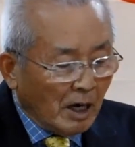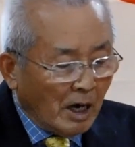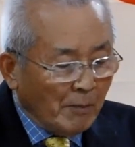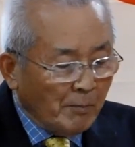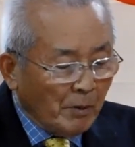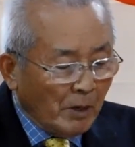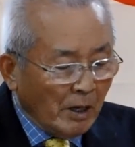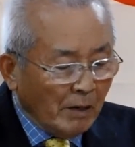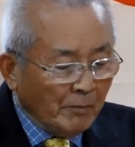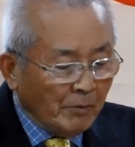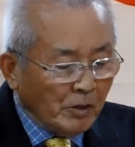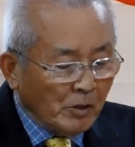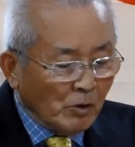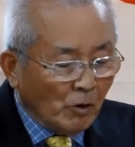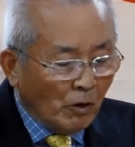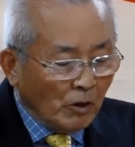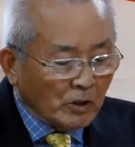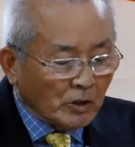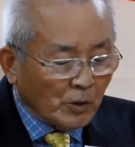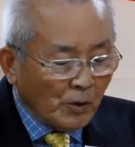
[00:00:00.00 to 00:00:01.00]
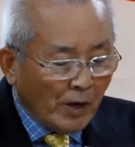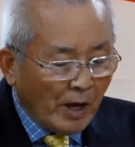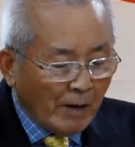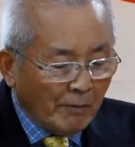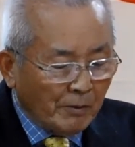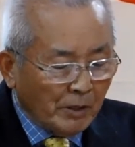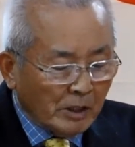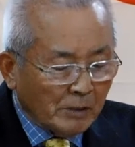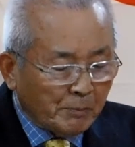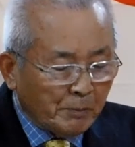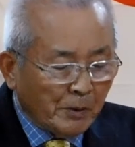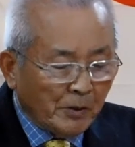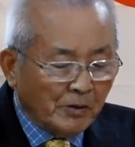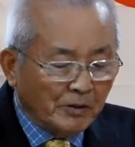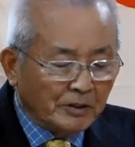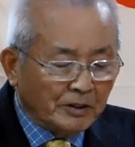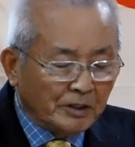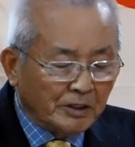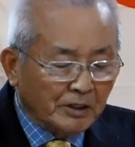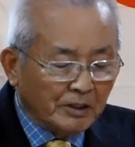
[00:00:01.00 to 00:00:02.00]
I believe you also have
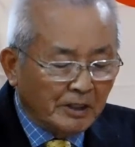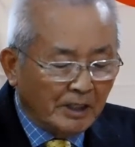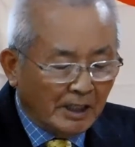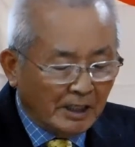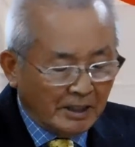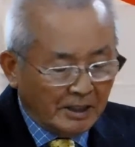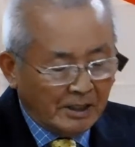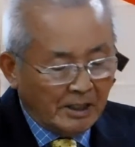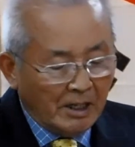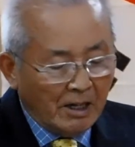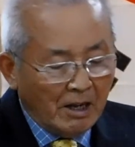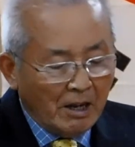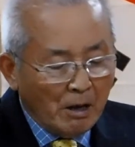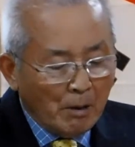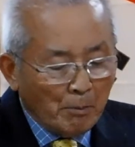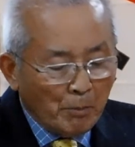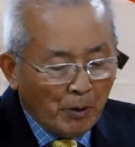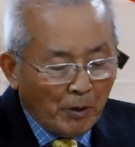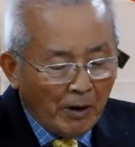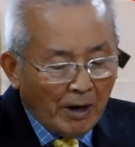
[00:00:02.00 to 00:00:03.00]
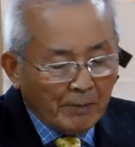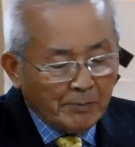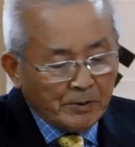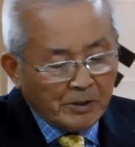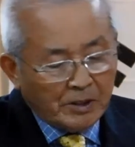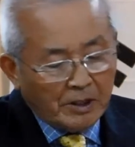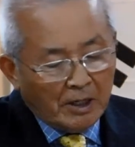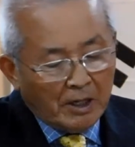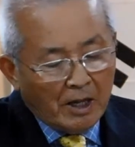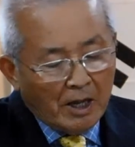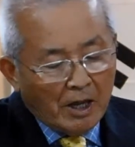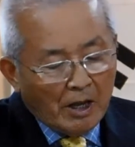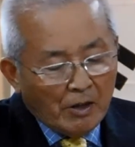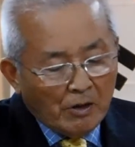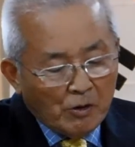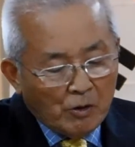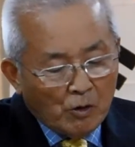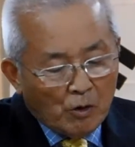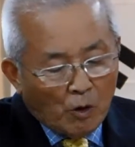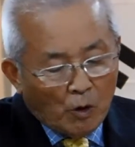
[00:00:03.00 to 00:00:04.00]
experienced this. Perhaps
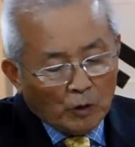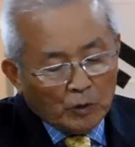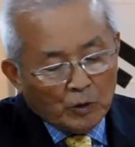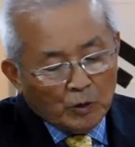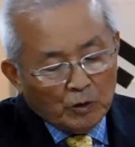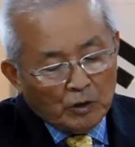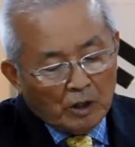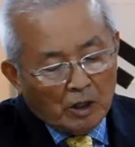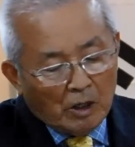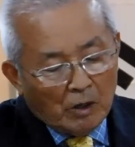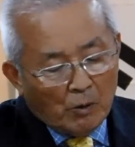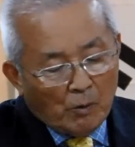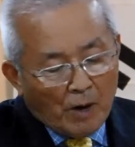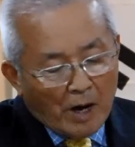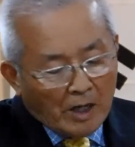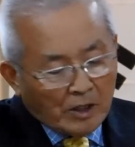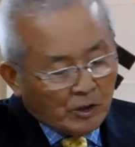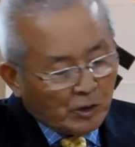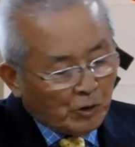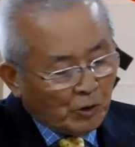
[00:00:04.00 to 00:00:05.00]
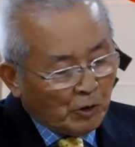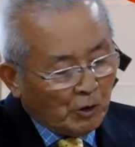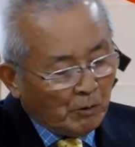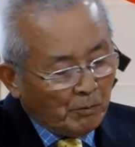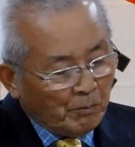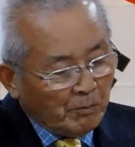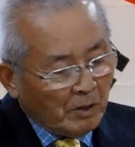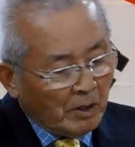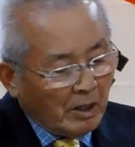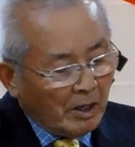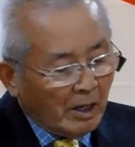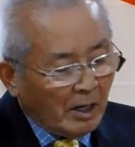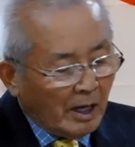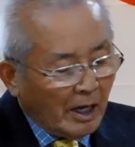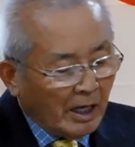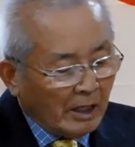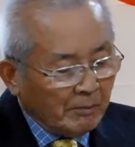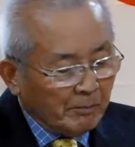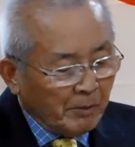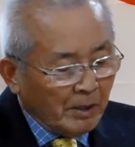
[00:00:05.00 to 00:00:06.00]
you go to the washroom
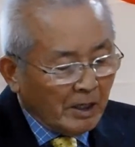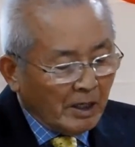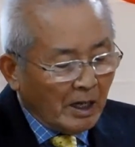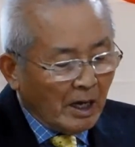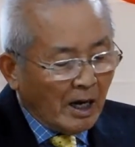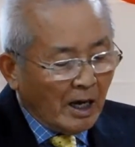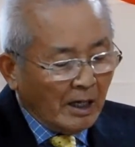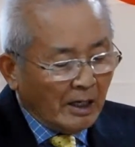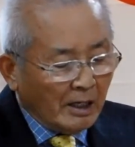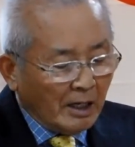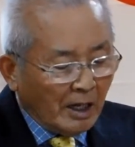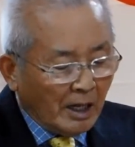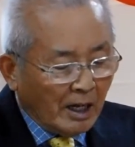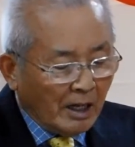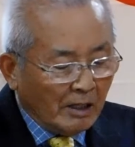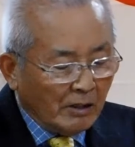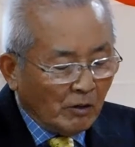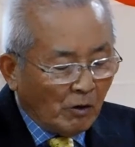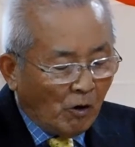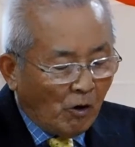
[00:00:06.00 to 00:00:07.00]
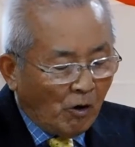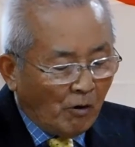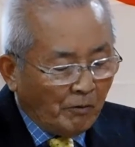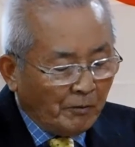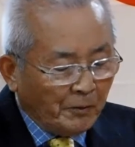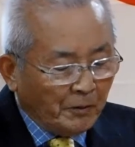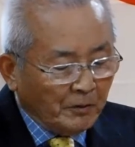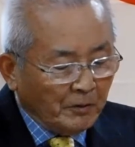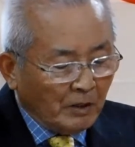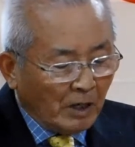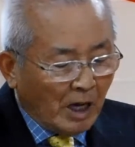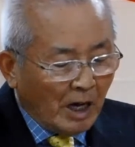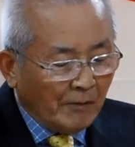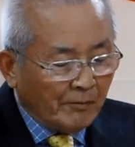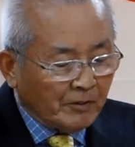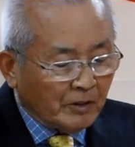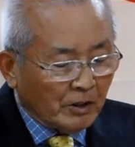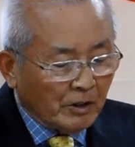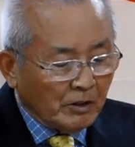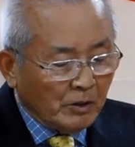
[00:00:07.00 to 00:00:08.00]
at midnight, and often
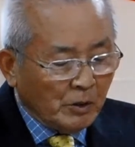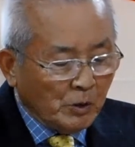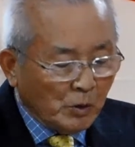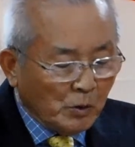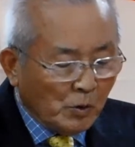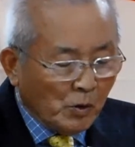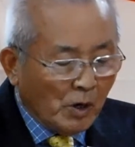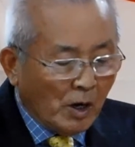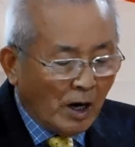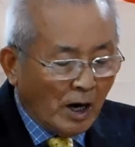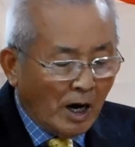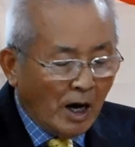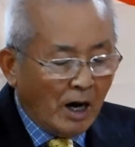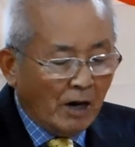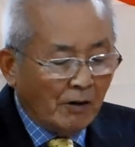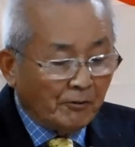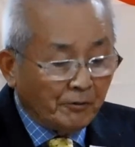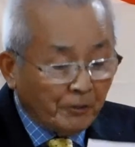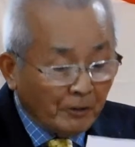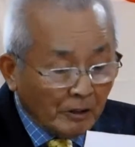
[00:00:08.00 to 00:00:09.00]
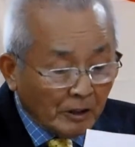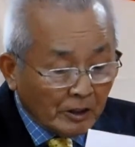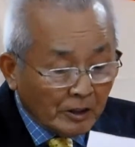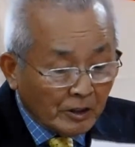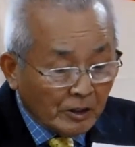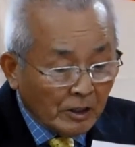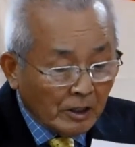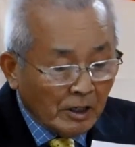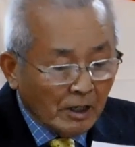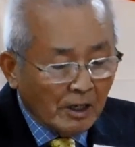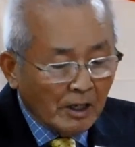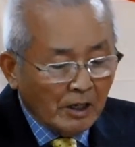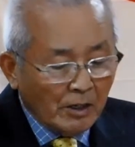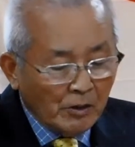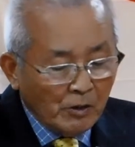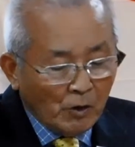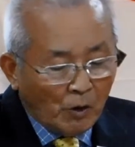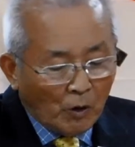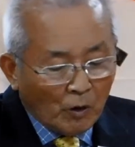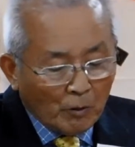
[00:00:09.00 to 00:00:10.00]
after you are finished,
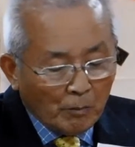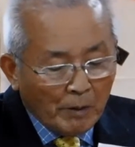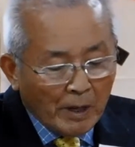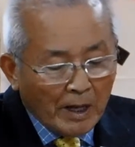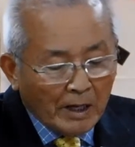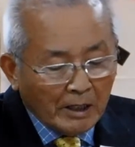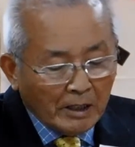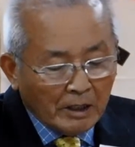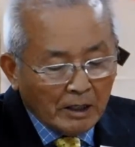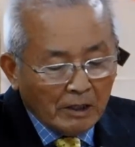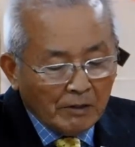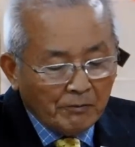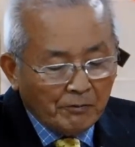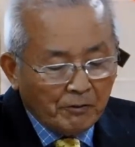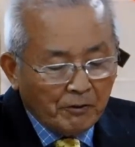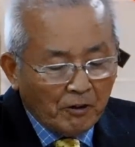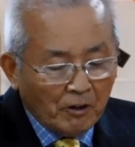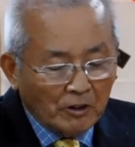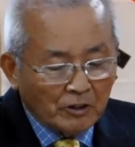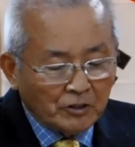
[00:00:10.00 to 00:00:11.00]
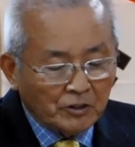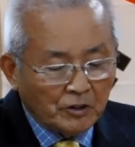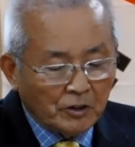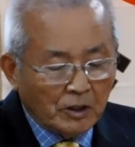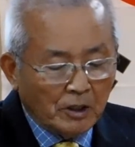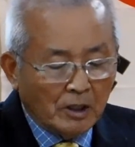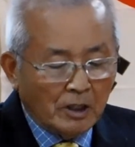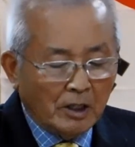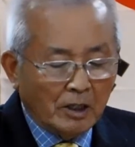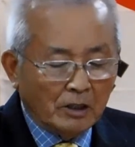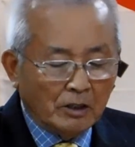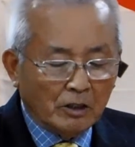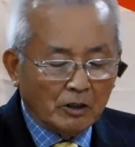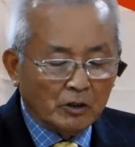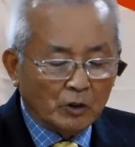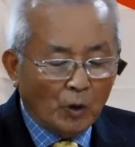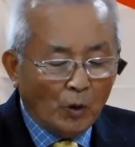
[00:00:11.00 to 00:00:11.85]
you automatically flush the